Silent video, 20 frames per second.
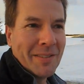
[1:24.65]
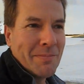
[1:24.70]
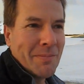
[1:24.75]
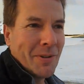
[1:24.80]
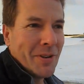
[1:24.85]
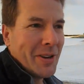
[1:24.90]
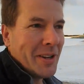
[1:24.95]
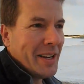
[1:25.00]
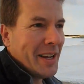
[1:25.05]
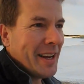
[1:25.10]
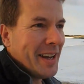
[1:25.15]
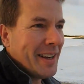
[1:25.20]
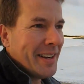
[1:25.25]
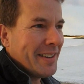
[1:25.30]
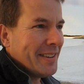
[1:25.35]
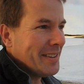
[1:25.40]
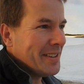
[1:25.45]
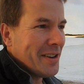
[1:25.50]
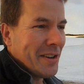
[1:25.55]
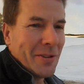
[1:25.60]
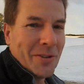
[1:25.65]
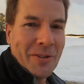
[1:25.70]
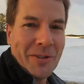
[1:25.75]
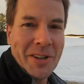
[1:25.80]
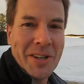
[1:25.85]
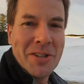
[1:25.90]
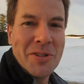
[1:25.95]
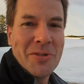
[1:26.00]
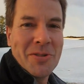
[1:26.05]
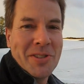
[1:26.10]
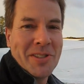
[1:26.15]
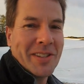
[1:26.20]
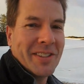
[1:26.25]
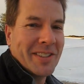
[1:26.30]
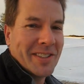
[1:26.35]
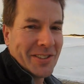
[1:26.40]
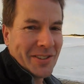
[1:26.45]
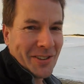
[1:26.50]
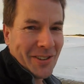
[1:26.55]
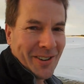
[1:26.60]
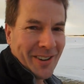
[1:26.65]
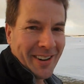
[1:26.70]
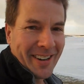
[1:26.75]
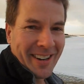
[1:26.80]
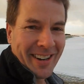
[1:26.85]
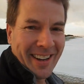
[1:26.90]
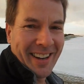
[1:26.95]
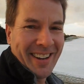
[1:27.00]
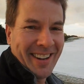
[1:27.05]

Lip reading: pretty day, another interesting story.